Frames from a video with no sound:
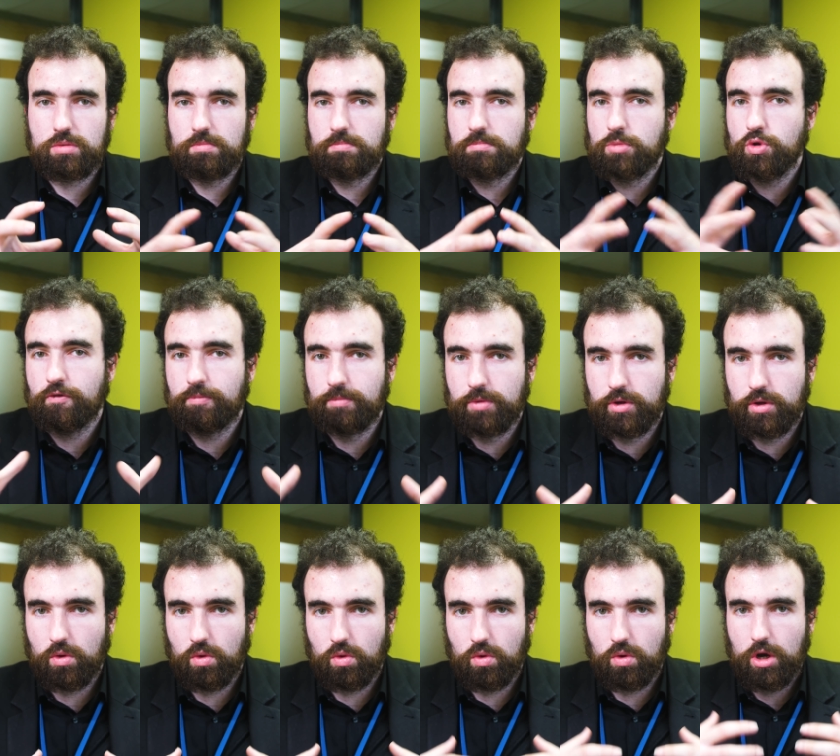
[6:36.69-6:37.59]

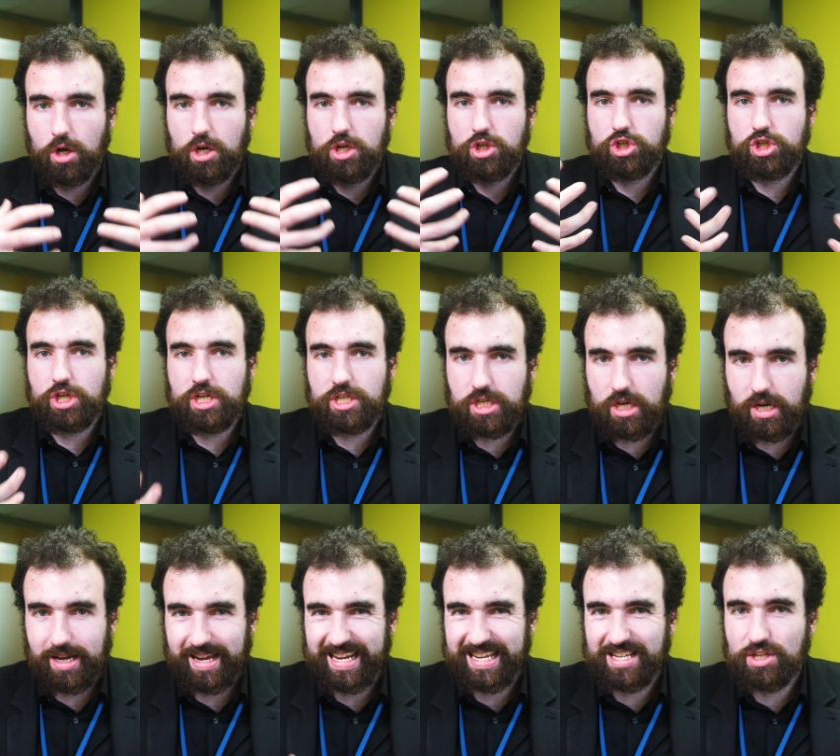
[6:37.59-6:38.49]
movement or
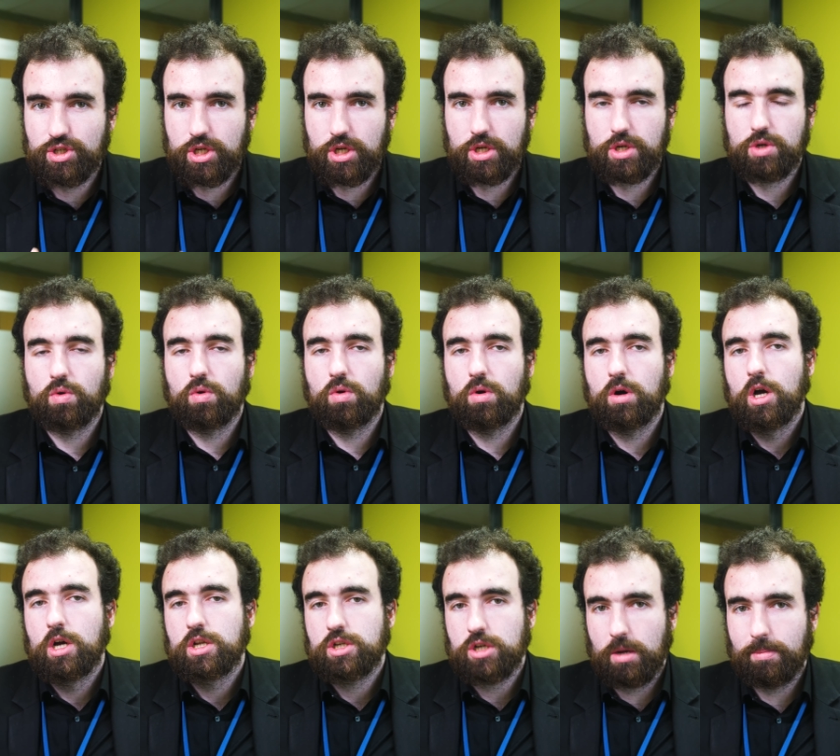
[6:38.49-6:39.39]
jitter into your
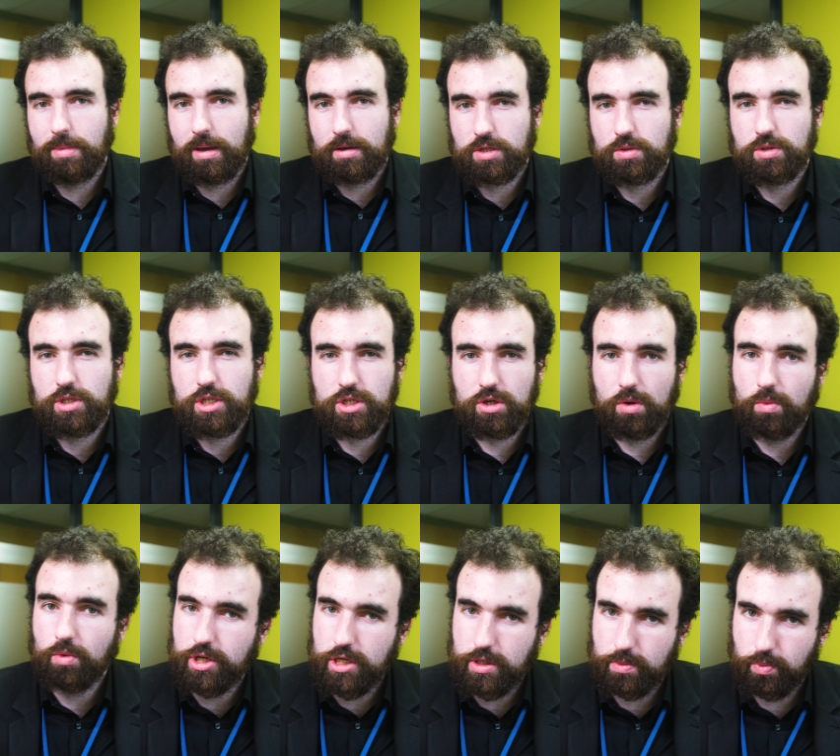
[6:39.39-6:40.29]
time lapse, which is not
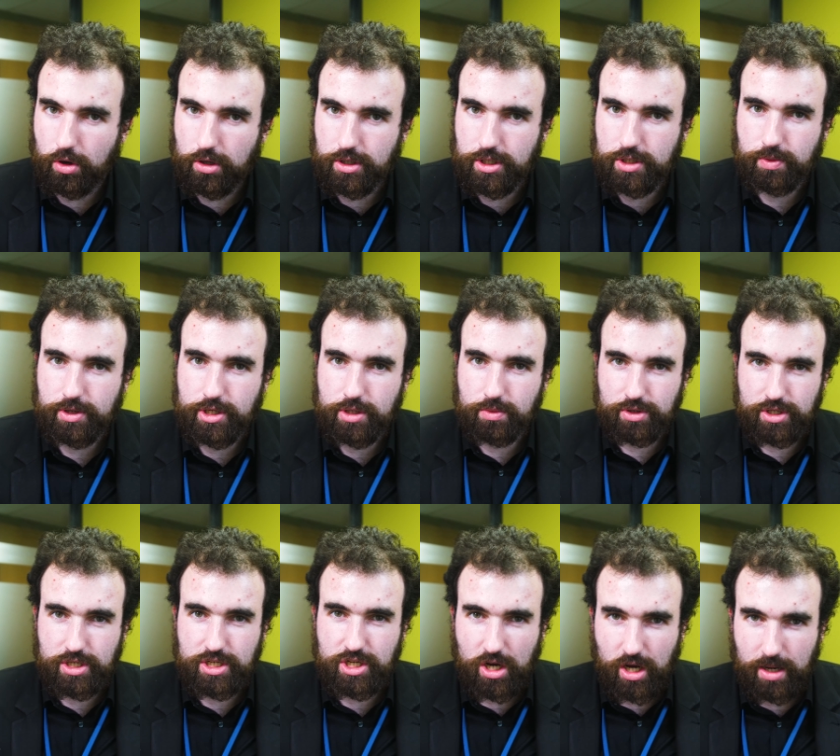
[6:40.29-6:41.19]
what you want when you
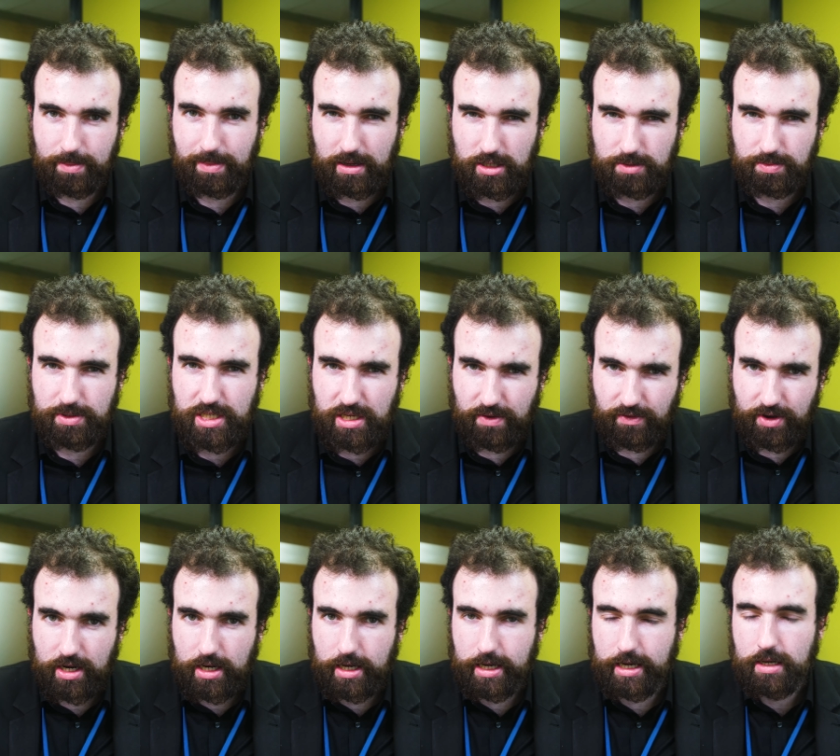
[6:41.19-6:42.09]
want a time lapse
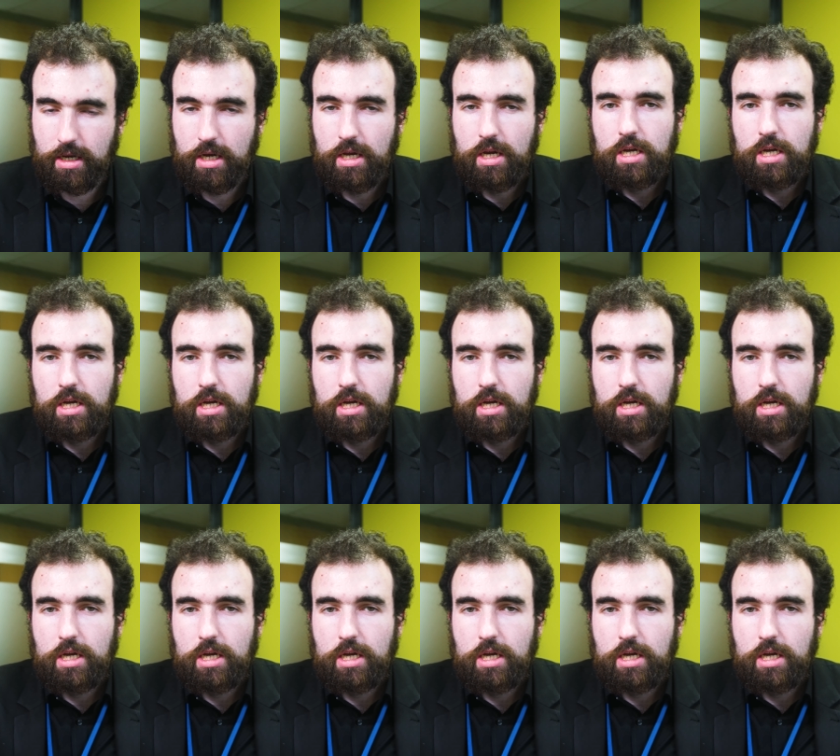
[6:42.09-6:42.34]
specifically.